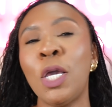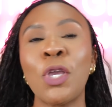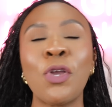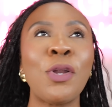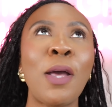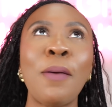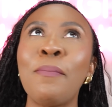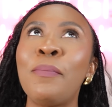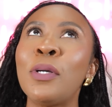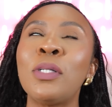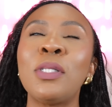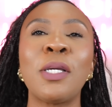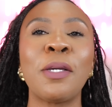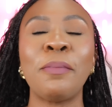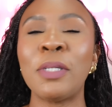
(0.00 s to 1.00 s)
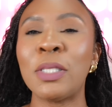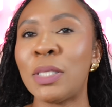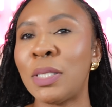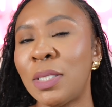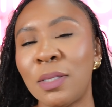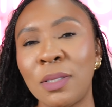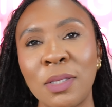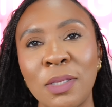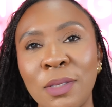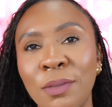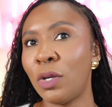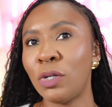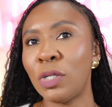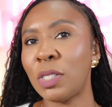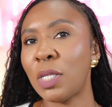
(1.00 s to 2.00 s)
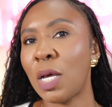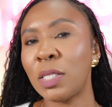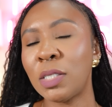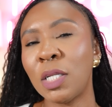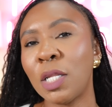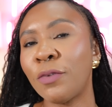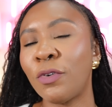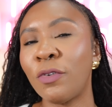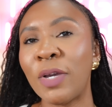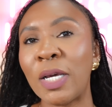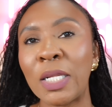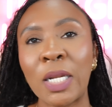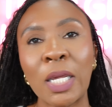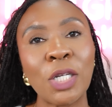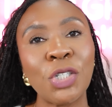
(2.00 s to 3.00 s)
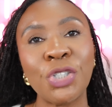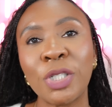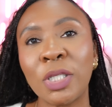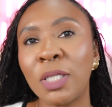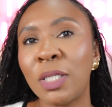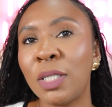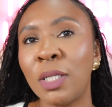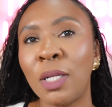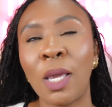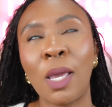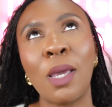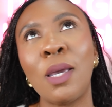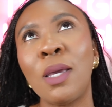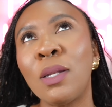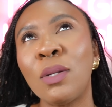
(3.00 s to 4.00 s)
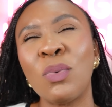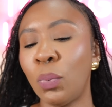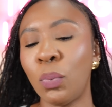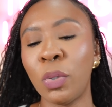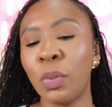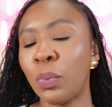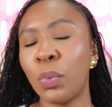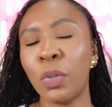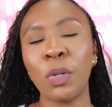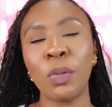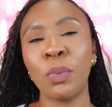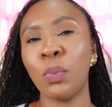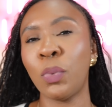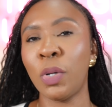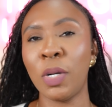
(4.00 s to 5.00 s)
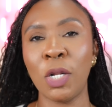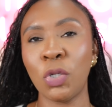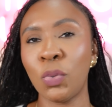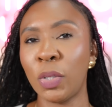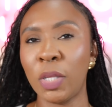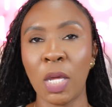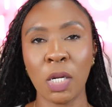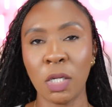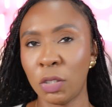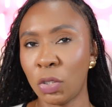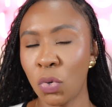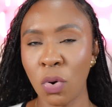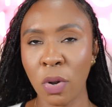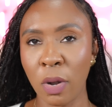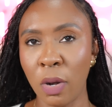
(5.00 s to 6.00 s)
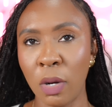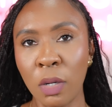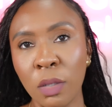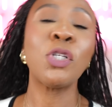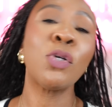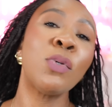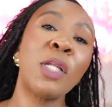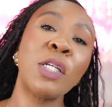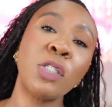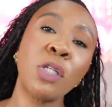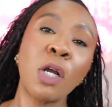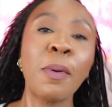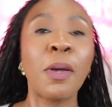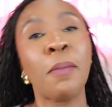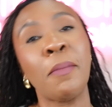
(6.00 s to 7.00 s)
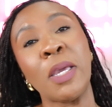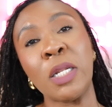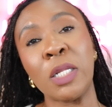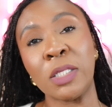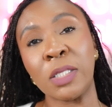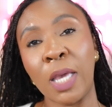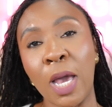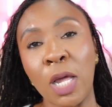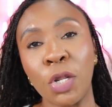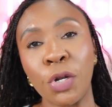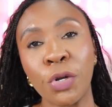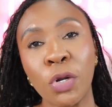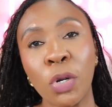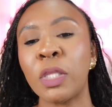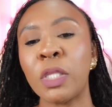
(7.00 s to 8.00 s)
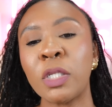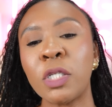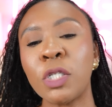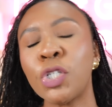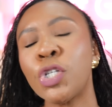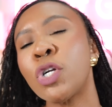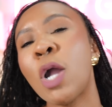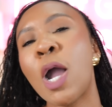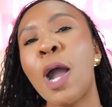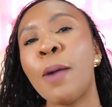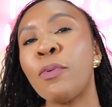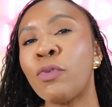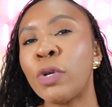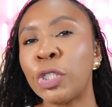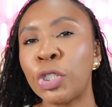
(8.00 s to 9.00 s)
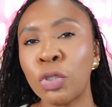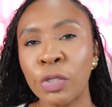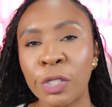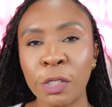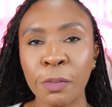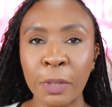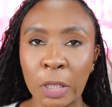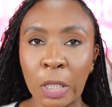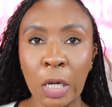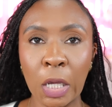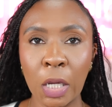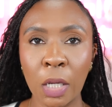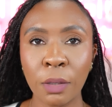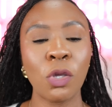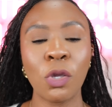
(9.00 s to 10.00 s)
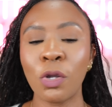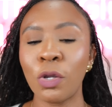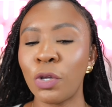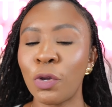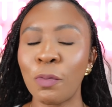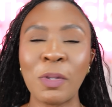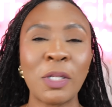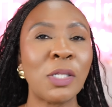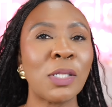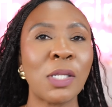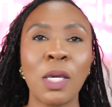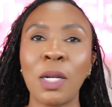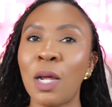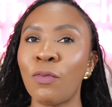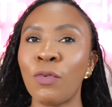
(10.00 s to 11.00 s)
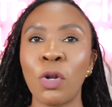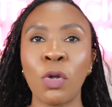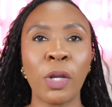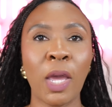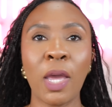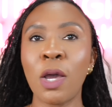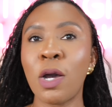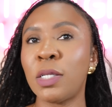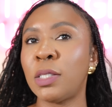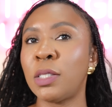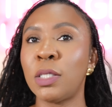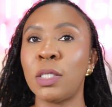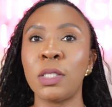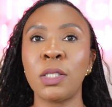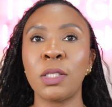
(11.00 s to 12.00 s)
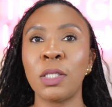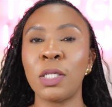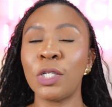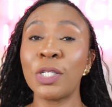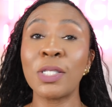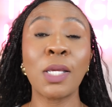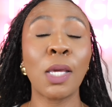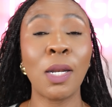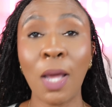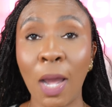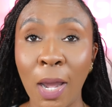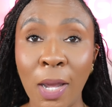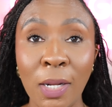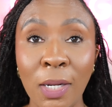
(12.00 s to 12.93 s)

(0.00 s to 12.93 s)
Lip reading: you're not building a business. You're just hustling for validation, and we're not doing that in this quarter. So let's talk about a maintenance calendar. This is your operational stability. Your business cannot run on chaos, sis. It just cannot,